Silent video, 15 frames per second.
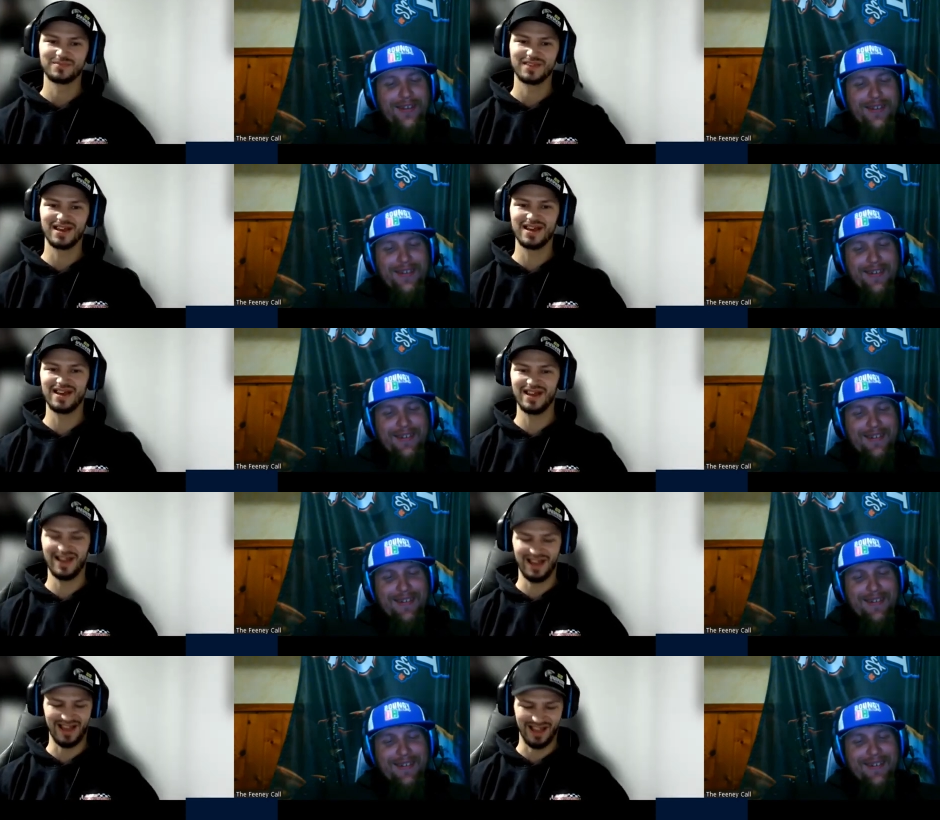
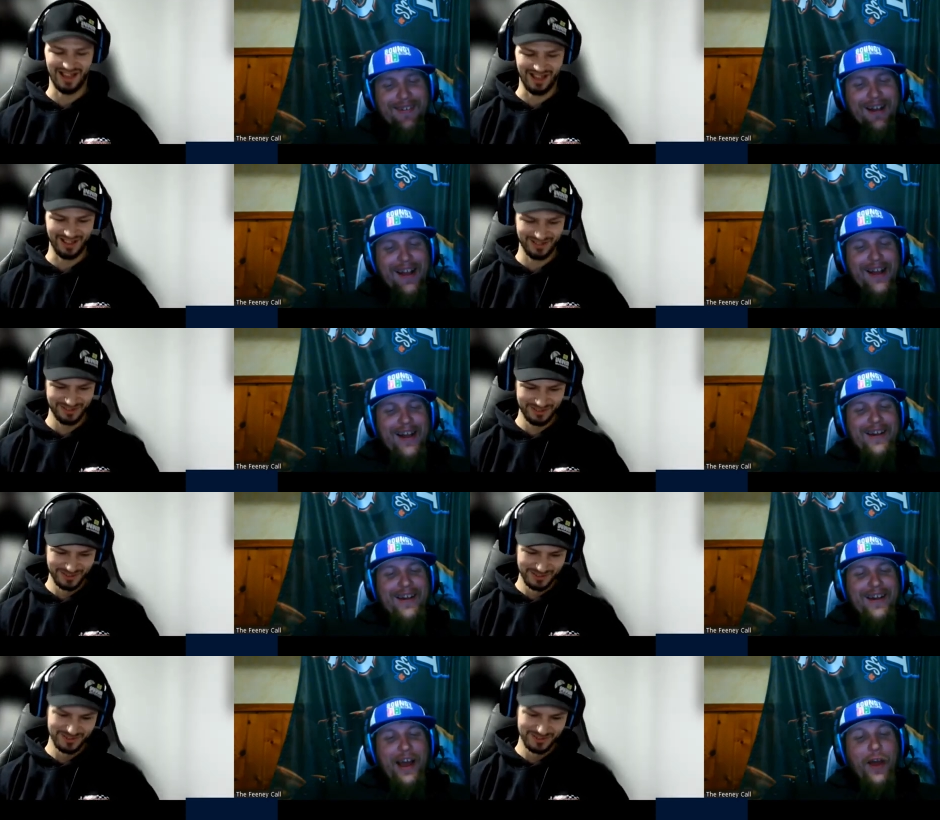Speaker 1: I,
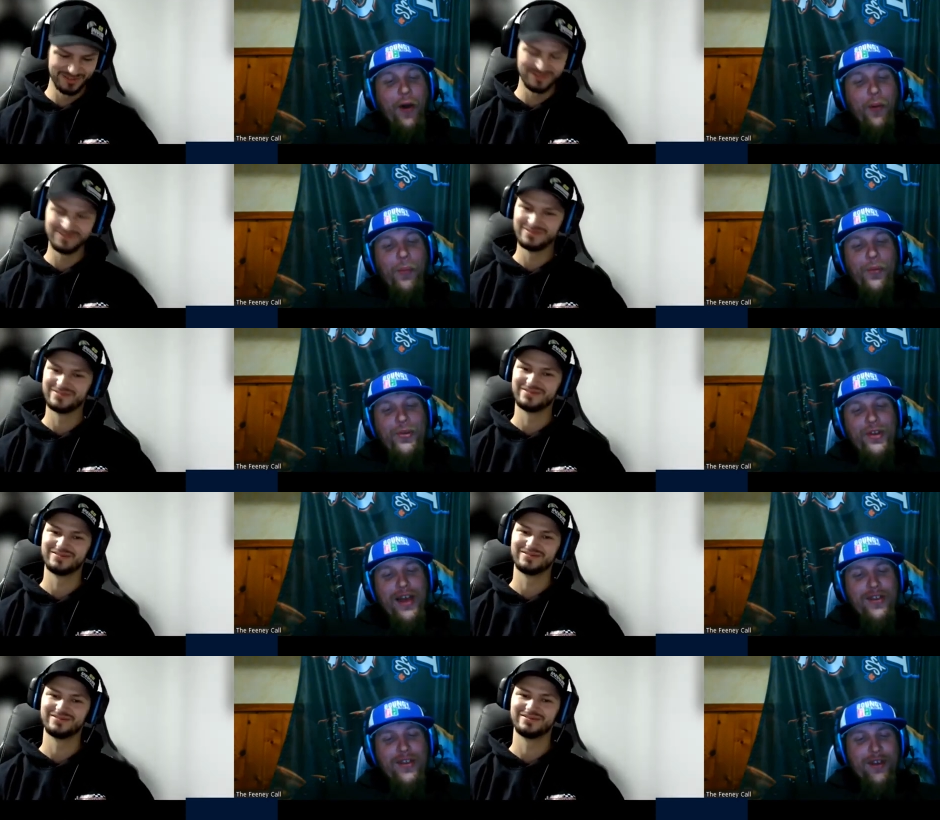I
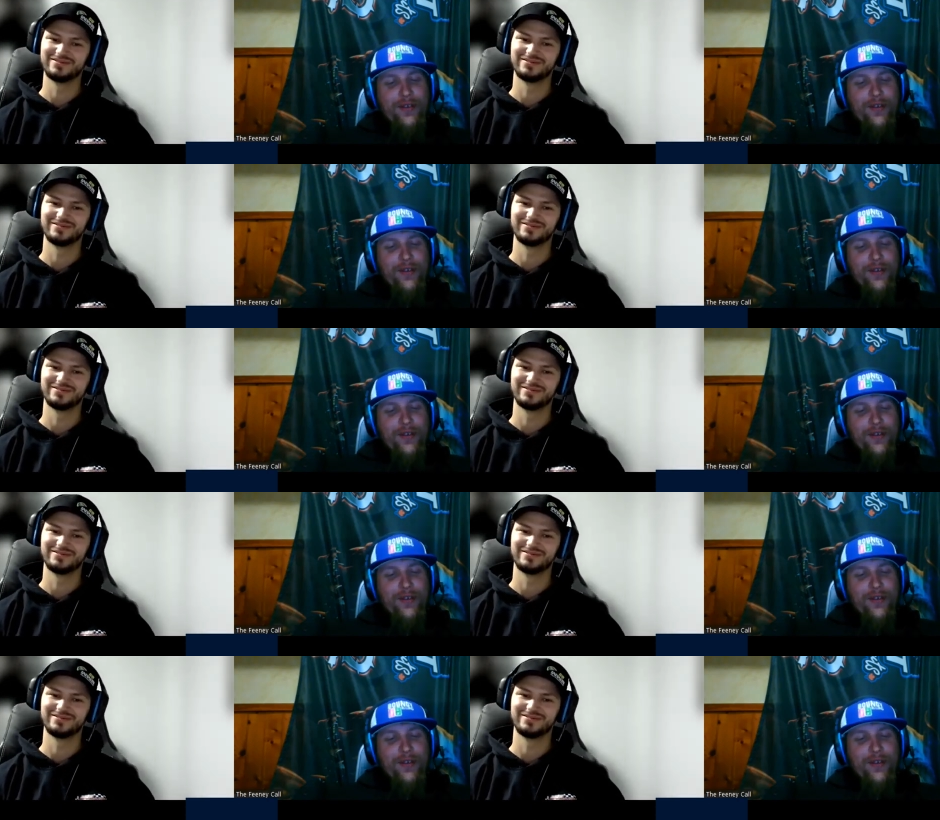almost asked and i